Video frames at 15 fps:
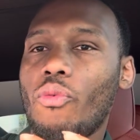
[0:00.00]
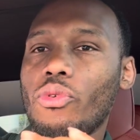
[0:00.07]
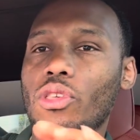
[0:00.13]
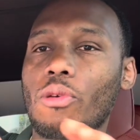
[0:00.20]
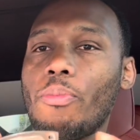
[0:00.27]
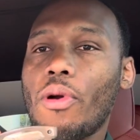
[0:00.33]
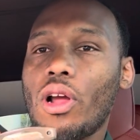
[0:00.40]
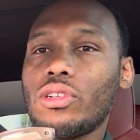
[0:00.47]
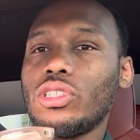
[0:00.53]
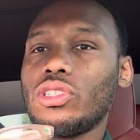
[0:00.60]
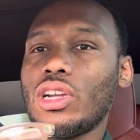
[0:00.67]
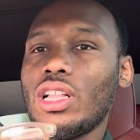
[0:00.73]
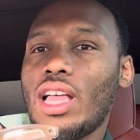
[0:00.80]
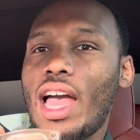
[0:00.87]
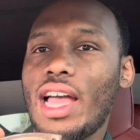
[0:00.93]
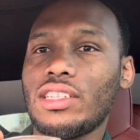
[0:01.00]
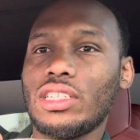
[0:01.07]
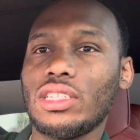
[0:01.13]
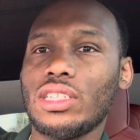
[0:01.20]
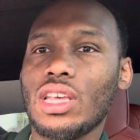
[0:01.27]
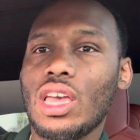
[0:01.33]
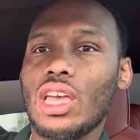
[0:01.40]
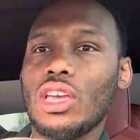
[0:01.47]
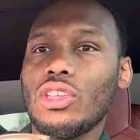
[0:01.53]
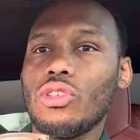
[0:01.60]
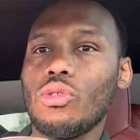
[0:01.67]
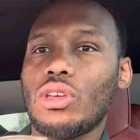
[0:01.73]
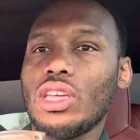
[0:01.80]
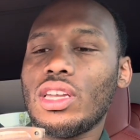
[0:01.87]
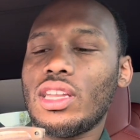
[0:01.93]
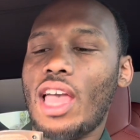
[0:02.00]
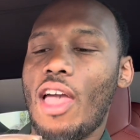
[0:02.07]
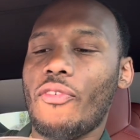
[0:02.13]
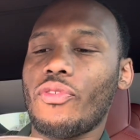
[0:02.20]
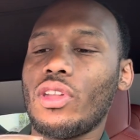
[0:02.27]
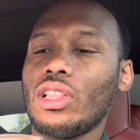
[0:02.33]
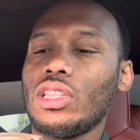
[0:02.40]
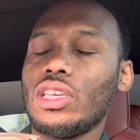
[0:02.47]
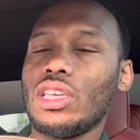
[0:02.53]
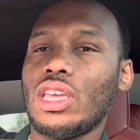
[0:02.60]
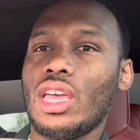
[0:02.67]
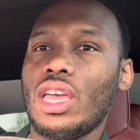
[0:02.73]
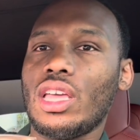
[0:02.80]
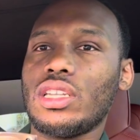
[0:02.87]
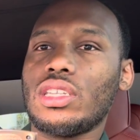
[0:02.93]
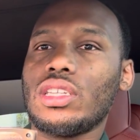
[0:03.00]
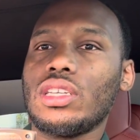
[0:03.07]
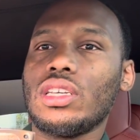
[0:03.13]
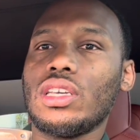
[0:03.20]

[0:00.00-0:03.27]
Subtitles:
when you purchase your glasses, you can definitely get